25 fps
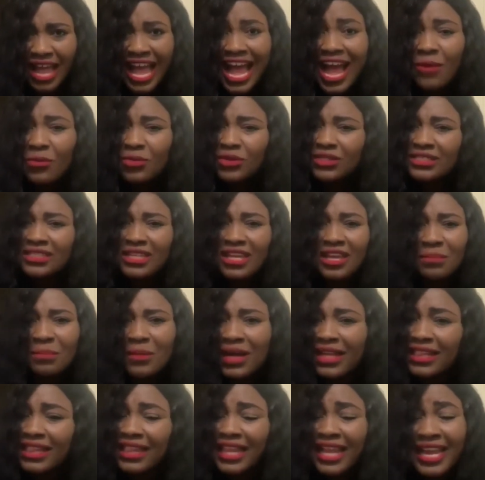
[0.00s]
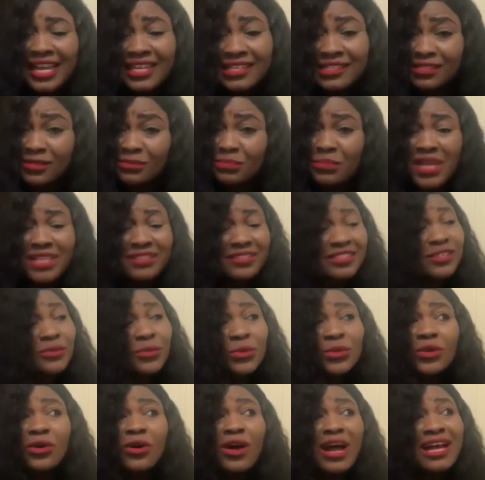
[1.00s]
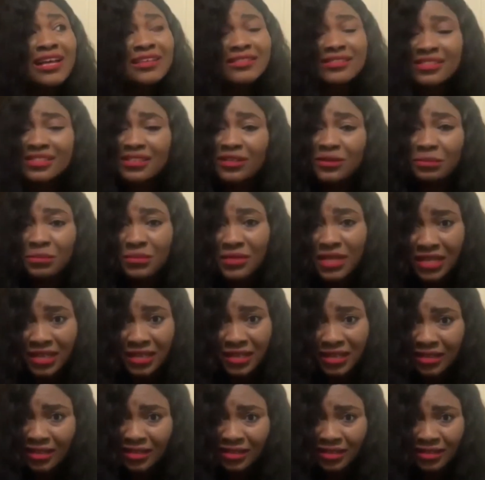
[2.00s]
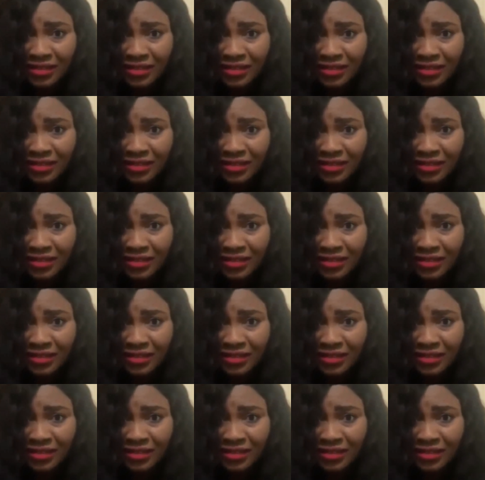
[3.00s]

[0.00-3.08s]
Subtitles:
I will take my lines. Mercy will not answer me.